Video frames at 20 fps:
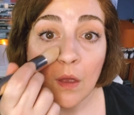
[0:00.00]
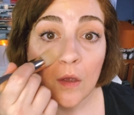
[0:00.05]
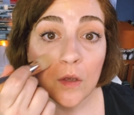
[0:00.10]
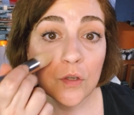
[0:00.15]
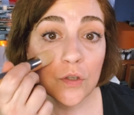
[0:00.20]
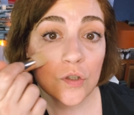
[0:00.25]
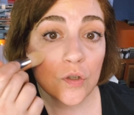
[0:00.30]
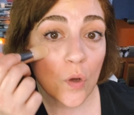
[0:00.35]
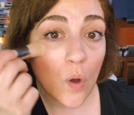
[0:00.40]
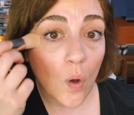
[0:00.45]

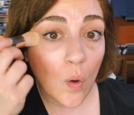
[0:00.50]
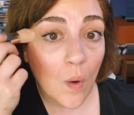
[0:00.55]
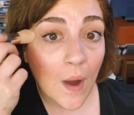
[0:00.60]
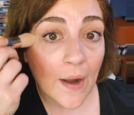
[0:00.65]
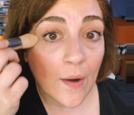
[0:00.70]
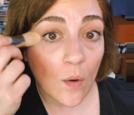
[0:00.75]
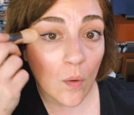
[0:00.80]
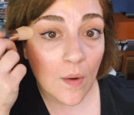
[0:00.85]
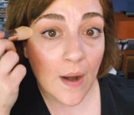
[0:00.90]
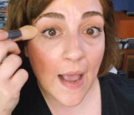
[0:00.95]
So I
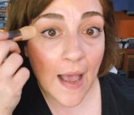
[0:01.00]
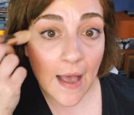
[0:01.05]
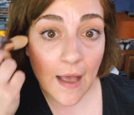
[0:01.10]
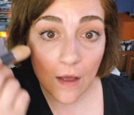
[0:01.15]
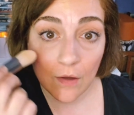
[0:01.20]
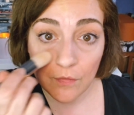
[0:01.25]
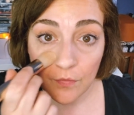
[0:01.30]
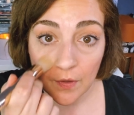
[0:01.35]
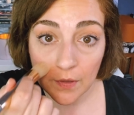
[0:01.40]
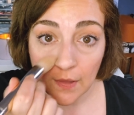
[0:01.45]
don't
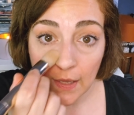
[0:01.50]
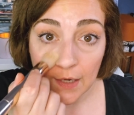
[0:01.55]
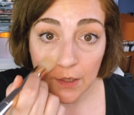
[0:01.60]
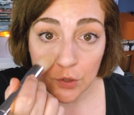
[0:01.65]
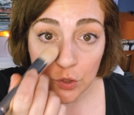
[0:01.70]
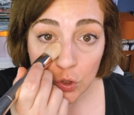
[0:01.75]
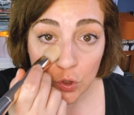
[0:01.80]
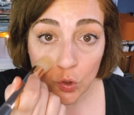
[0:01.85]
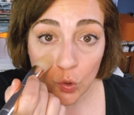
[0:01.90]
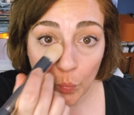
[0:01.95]
have like a
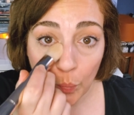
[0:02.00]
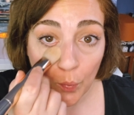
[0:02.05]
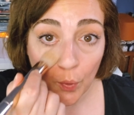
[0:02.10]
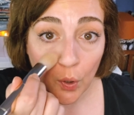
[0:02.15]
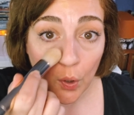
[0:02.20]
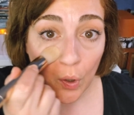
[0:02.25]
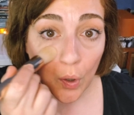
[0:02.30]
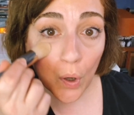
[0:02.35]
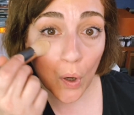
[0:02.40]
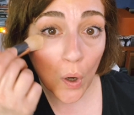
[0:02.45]

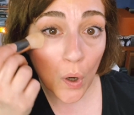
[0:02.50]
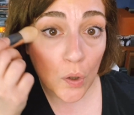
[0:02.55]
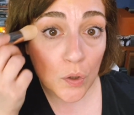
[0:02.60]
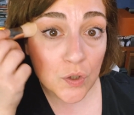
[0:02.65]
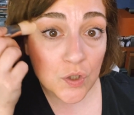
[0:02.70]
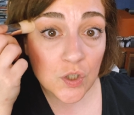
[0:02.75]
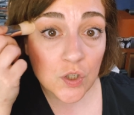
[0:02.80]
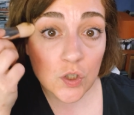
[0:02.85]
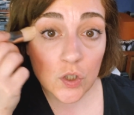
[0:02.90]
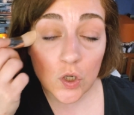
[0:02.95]
super
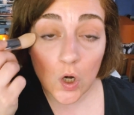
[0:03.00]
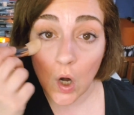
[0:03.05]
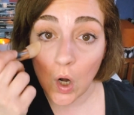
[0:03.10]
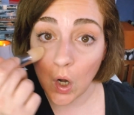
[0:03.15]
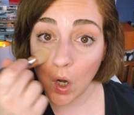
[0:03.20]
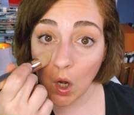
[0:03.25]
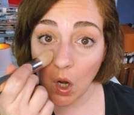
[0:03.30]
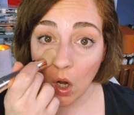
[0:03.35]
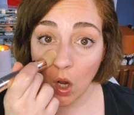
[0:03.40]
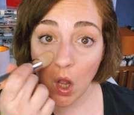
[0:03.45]

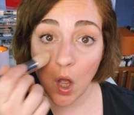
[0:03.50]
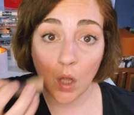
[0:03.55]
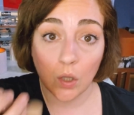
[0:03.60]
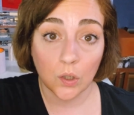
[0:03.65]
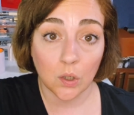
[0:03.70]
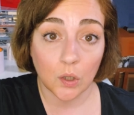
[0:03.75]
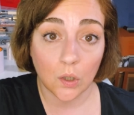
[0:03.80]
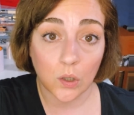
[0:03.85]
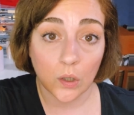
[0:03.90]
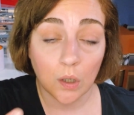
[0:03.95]
stark
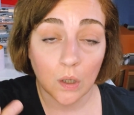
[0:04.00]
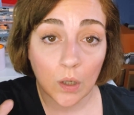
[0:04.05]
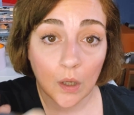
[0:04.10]
color